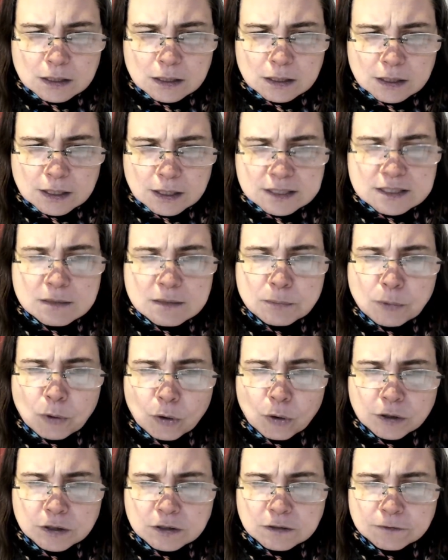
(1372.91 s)
It's
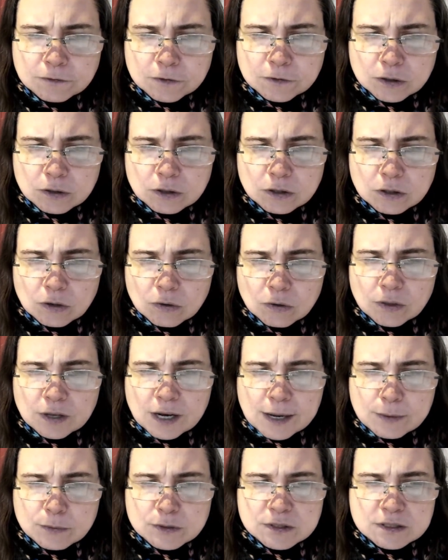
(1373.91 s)
important for you to know that
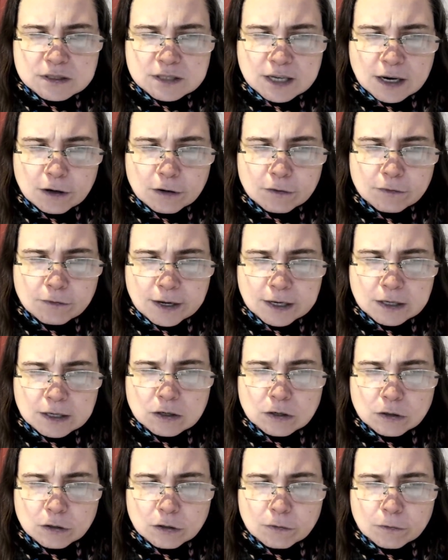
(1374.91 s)
I was a terrified
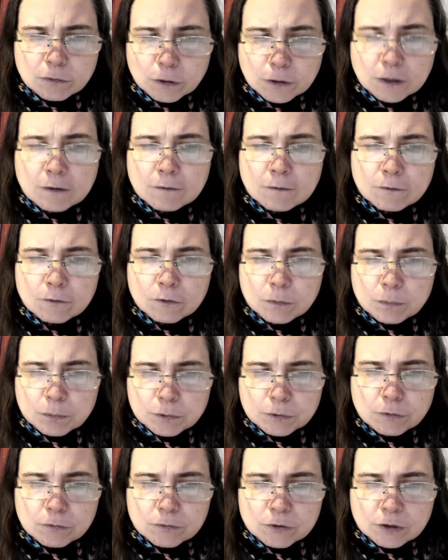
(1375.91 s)
girl looking for
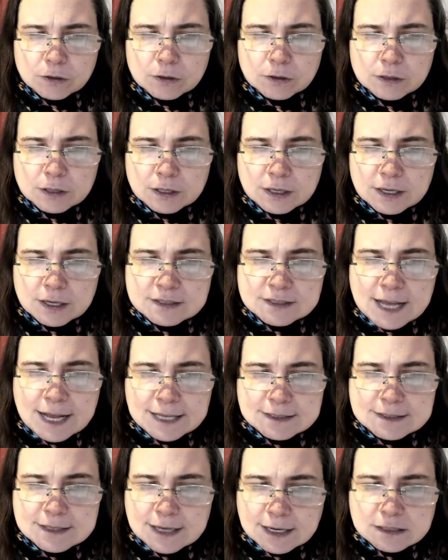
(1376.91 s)
approval. Is
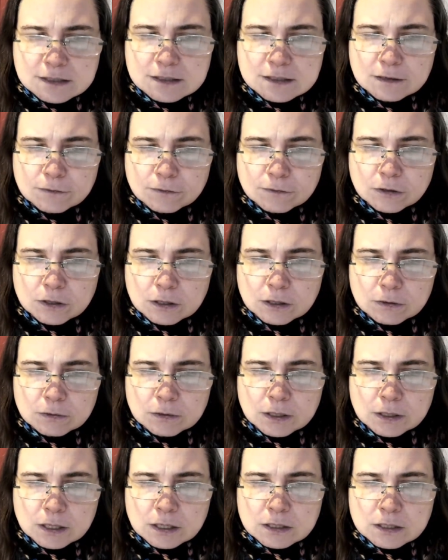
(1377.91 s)
that sexy for you?
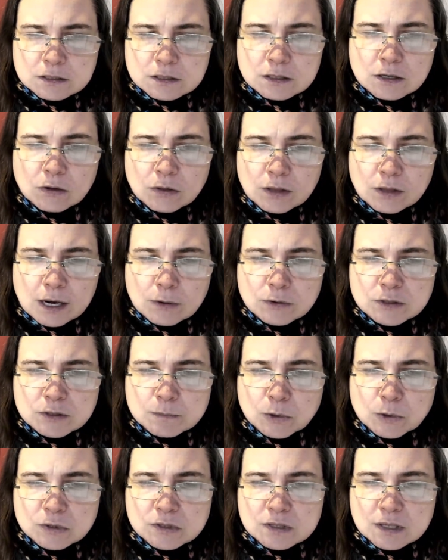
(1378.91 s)
To know that I was
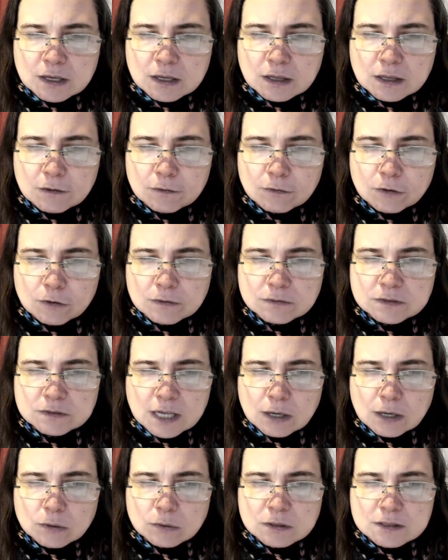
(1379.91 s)
most likely full of
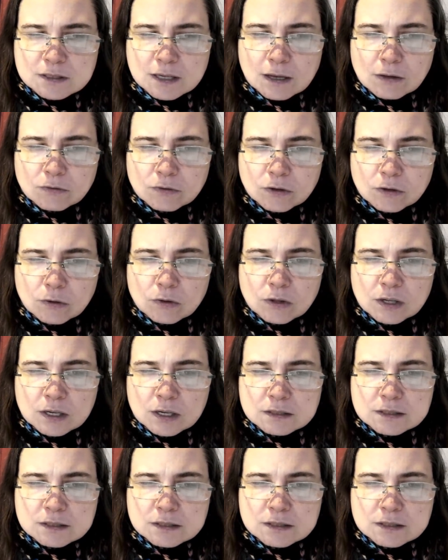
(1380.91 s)
doubt, self-loathing, and